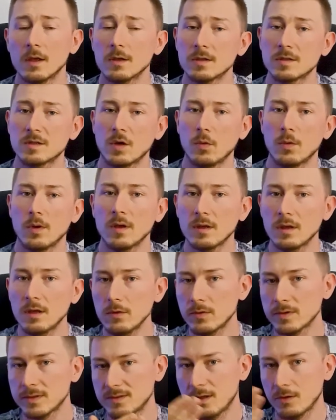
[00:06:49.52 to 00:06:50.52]
So
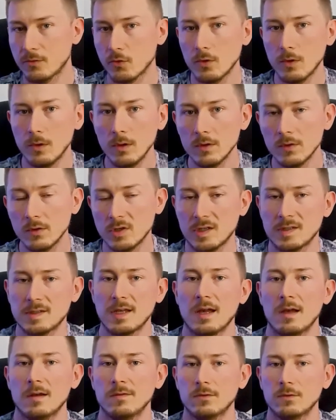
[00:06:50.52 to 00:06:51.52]
here is the rule, you just
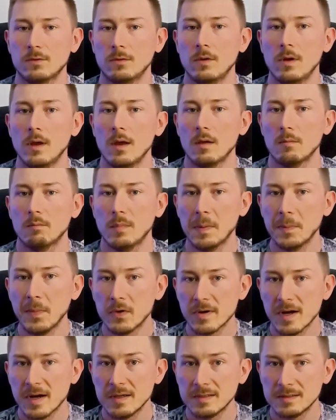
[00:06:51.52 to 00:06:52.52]
have to
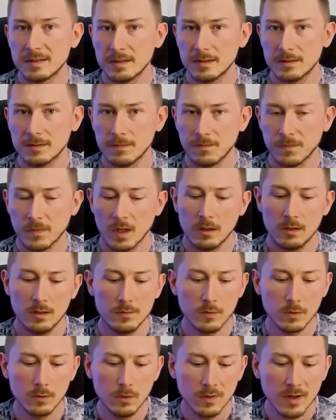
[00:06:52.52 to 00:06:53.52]
memorize it. If
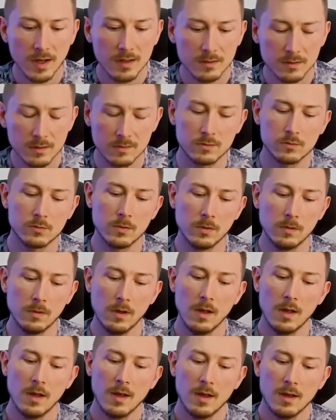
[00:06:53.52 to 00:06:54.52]
you look at this
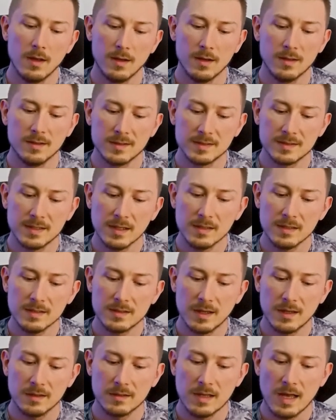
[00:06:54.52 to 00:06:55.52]
rule, it says
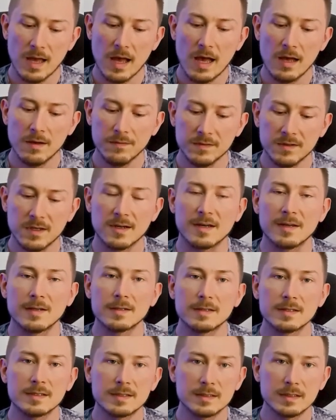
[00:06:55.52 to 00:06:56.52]
that after
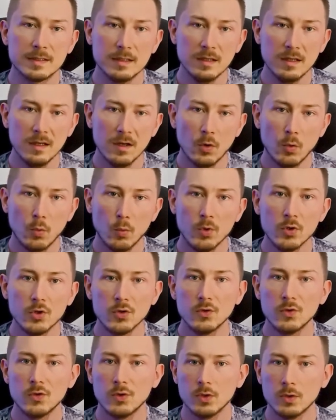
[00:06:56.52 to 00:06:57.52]
s, we
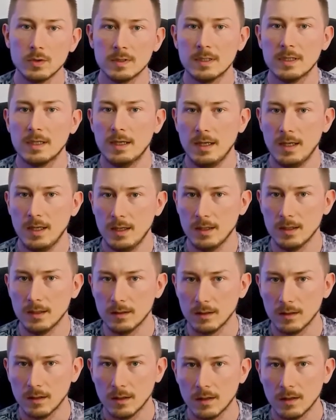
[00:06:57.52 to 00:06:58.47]
should use I.